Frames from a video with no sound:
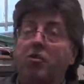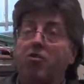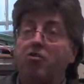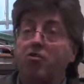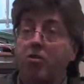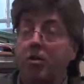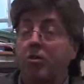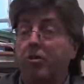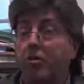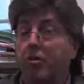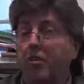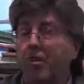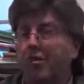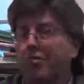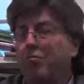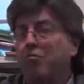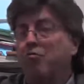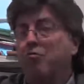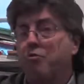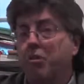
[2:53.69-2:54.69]
Drugs
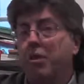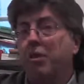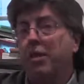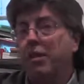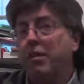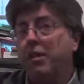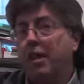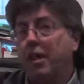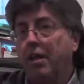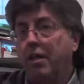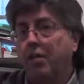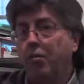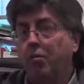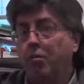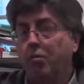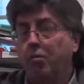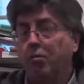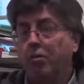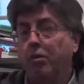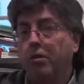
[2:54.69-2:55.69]
have really taken
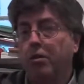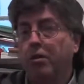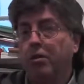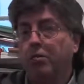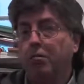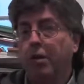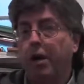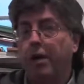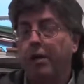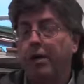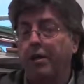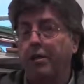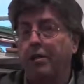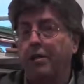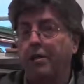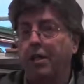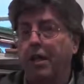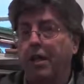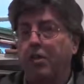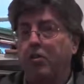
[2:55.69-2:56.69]
hold by this
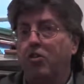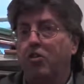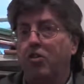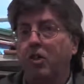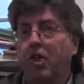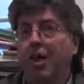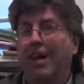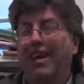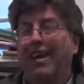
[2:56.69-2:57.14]
stage.